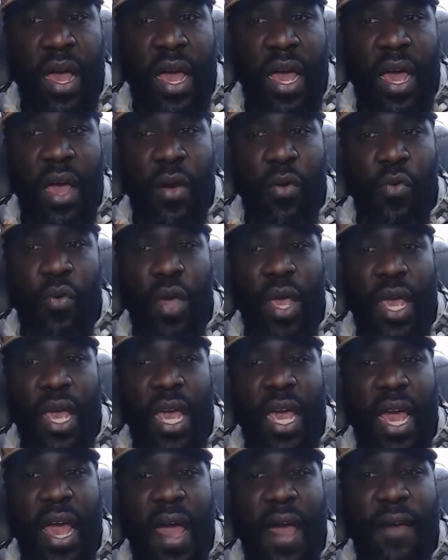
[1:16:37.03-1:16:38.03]
And
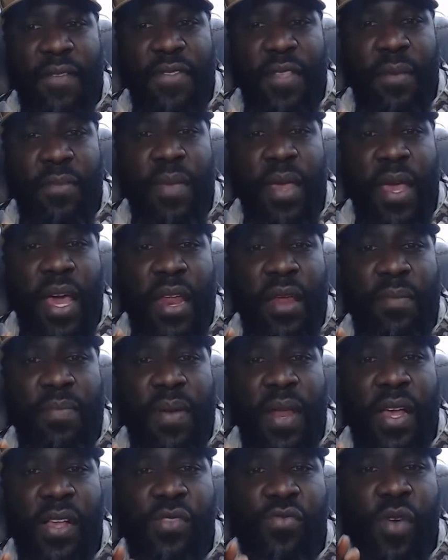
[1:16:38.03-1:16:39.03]
we have to be at a
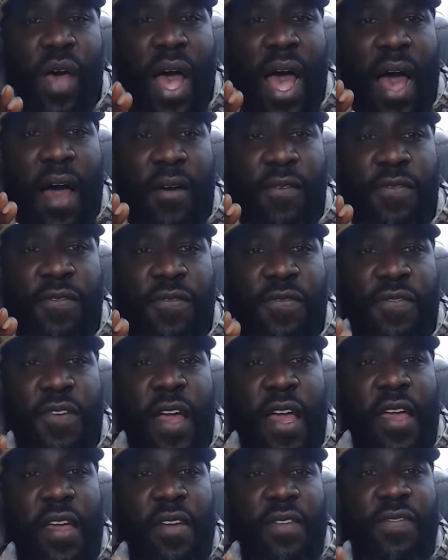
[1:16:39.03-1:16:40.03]
place where our
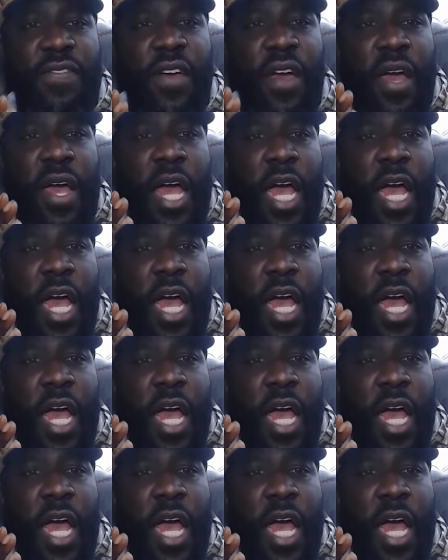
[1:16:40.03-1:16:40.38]
faith